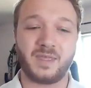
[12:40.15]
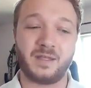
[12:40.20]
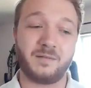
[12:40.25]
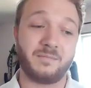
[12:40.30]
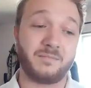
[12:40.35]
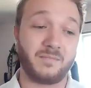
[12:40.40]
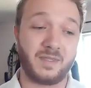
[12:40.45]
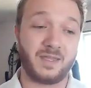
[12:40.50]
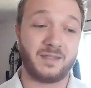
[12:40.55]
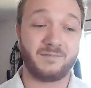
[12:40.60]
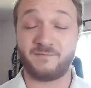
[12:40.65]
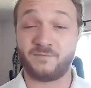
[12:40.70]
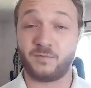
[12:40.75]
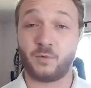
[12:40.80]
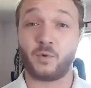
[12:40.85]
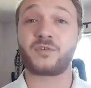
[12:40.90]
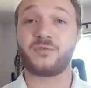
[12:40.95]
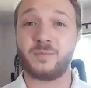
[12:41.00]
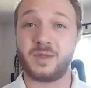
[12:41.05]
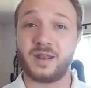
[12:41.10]
it, it
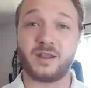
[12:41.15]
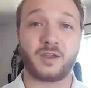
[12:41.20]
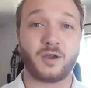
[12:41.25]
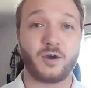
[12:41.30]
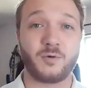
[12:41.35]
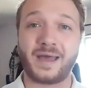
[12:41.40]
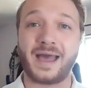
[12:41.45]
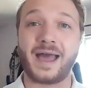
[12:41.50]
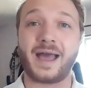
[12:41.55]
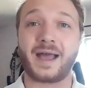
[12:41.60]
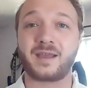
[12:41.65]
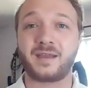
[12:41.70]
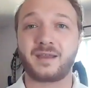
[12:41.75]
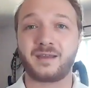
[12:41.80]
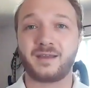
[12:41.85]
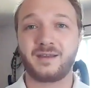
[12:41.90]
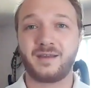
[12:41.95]
forced me to go back